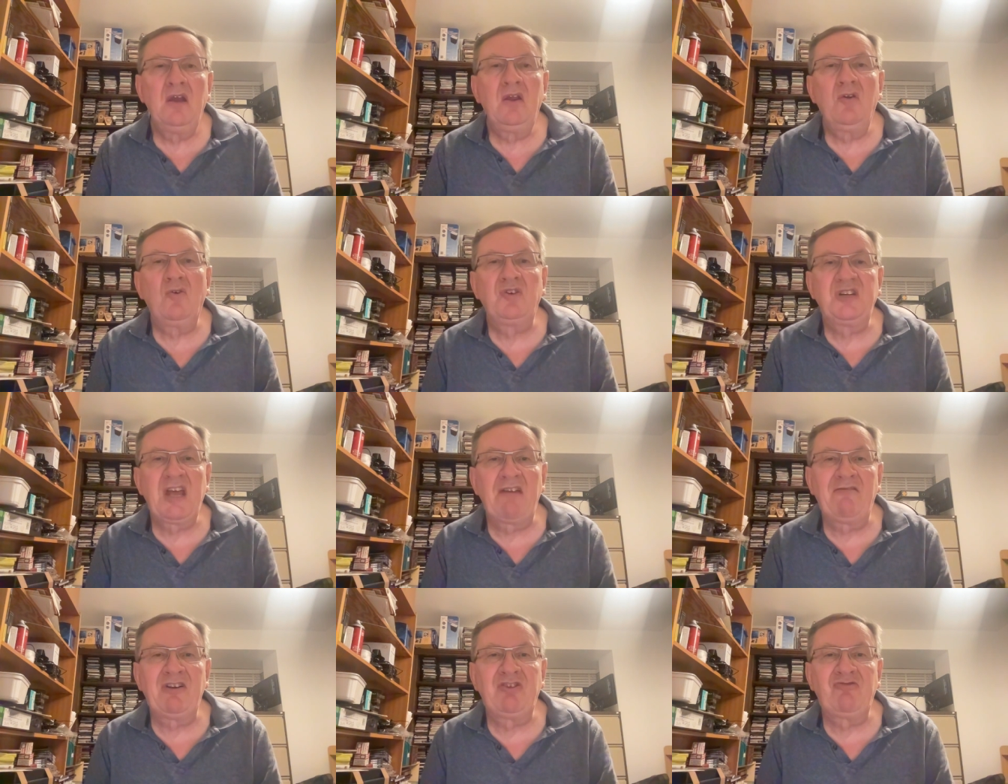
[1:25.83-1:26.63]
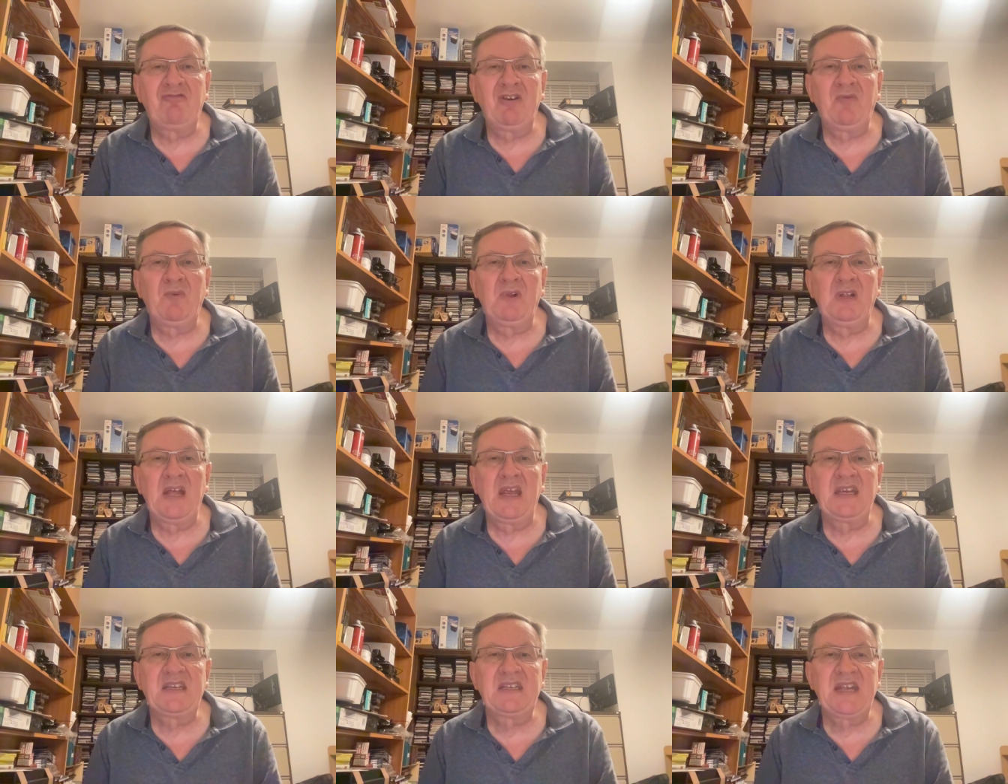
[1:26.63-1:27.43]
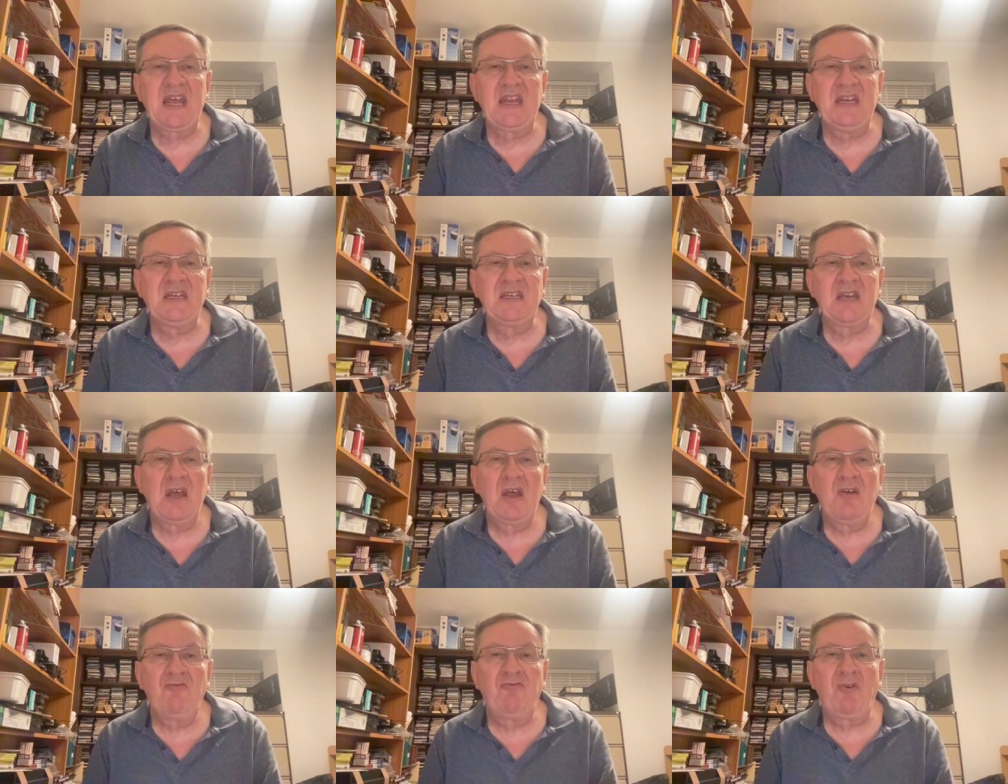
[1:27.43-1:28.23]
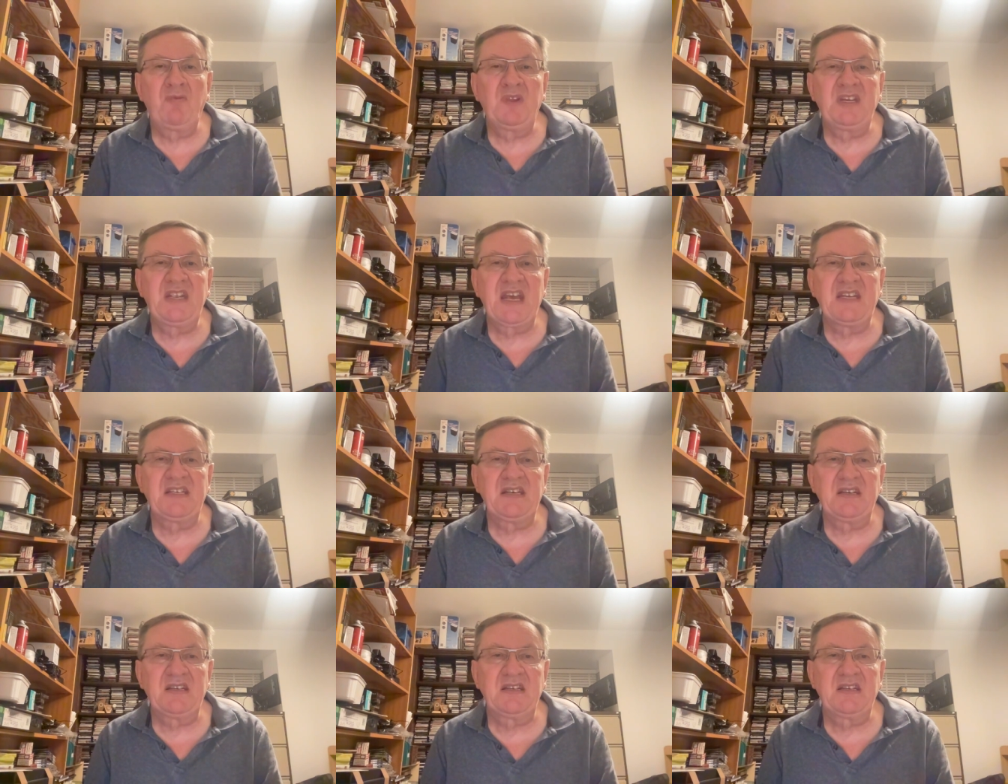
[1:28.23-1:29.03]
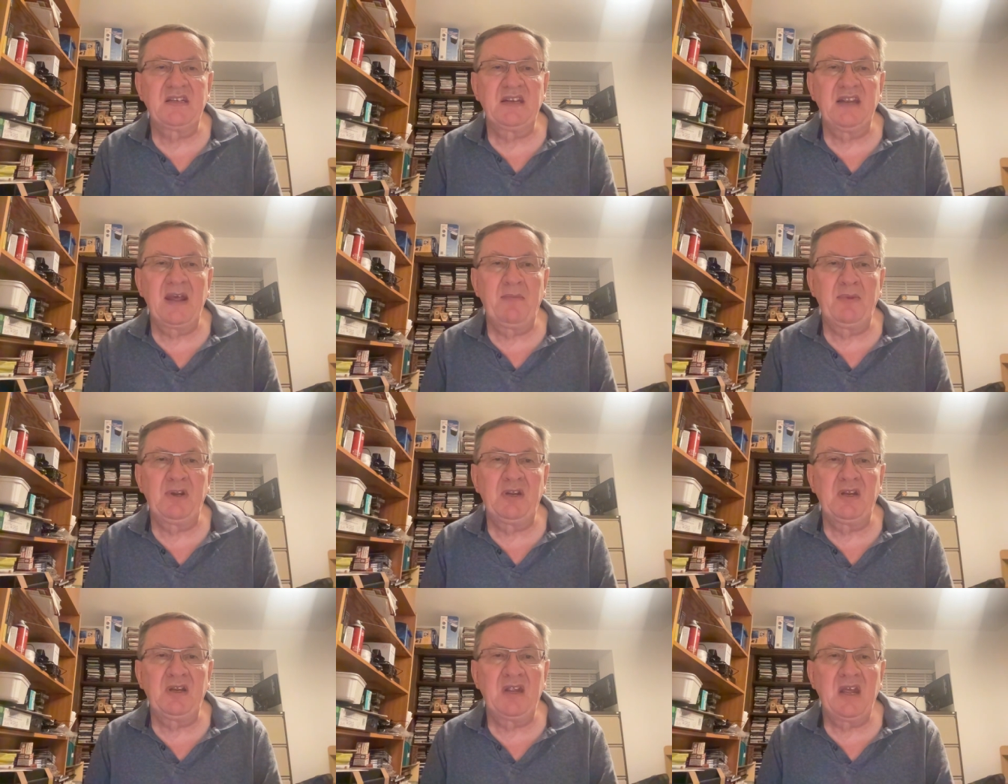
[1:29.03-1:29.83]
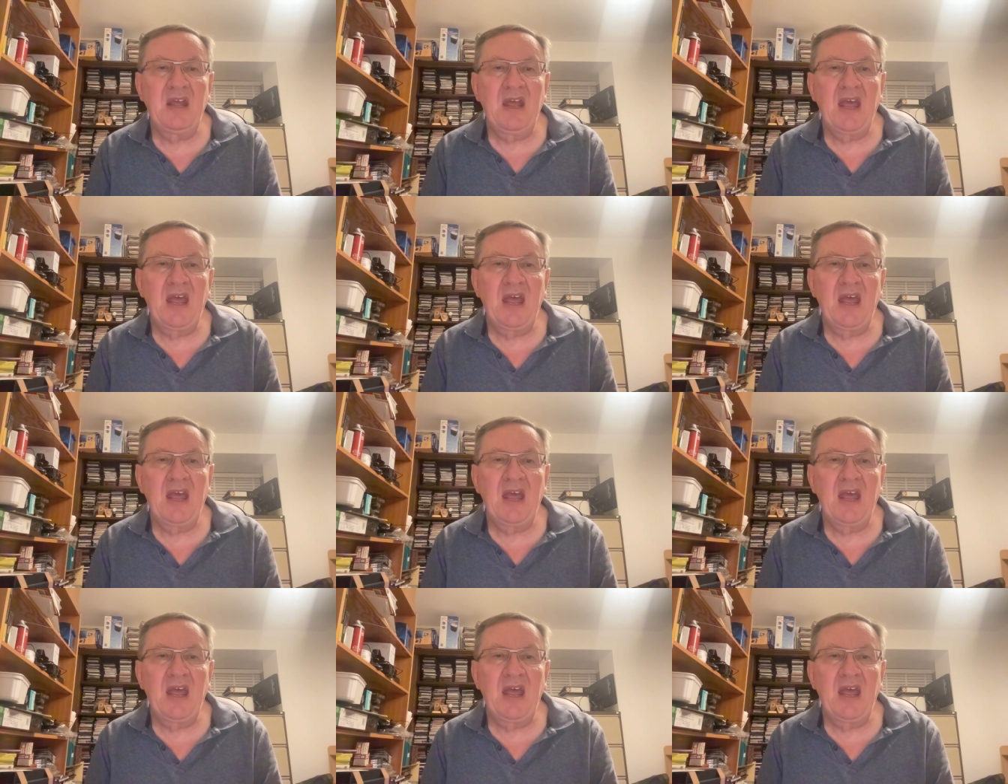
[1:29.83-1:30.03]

Your territory will extend from the desert to Lebanon,